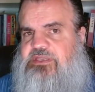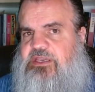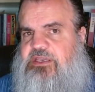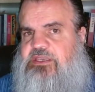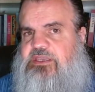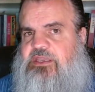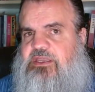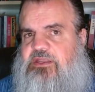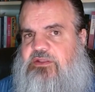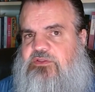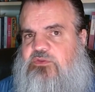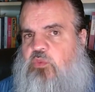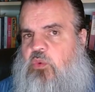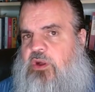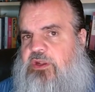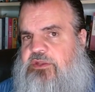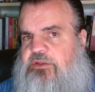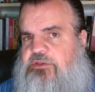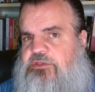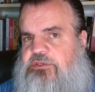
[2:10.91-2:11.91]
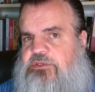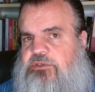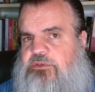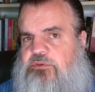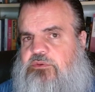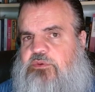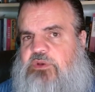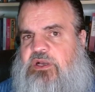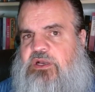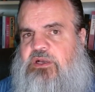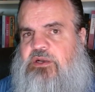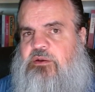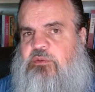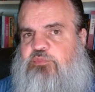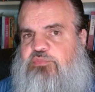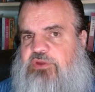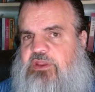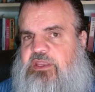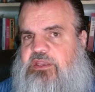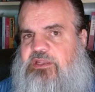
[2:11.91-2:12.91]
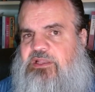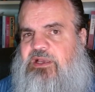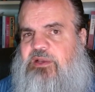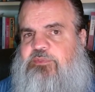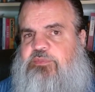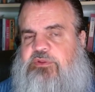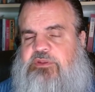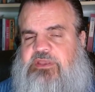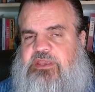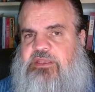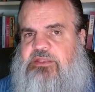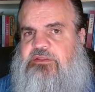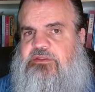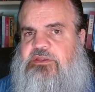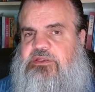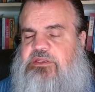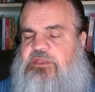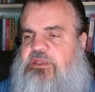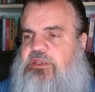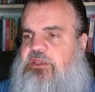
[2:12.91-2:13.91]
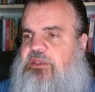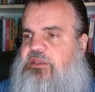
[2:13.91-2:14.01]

decades wanted to uh, break it up and end it.